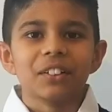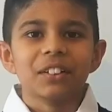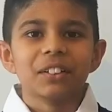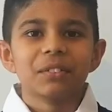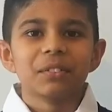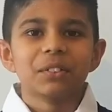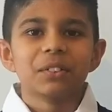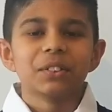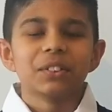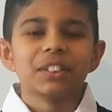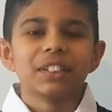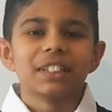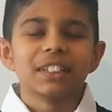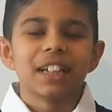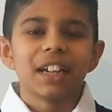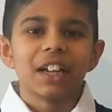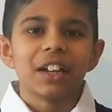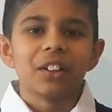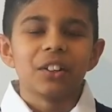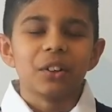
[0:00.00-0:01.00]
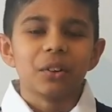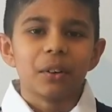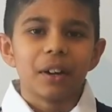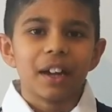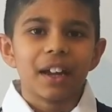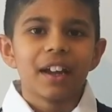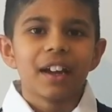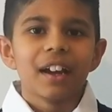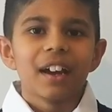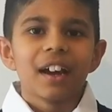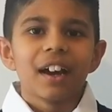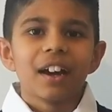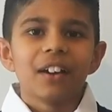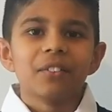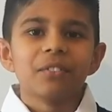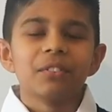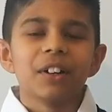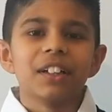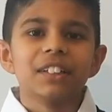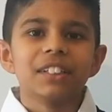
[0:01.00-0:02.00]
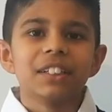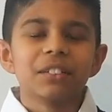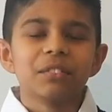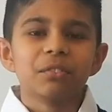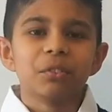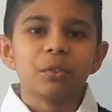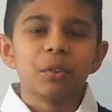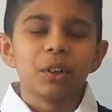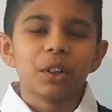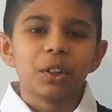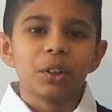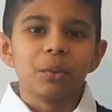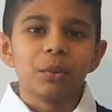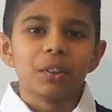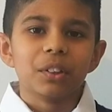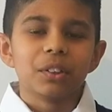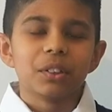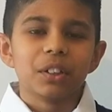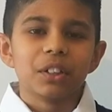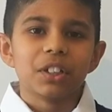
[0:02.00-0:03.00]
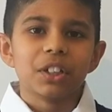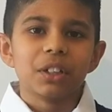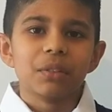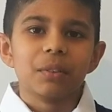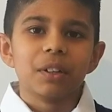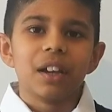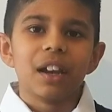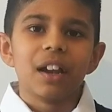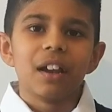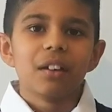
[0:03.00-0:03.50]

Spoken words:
your difficulties get in your way and fighting for what you want to achieve in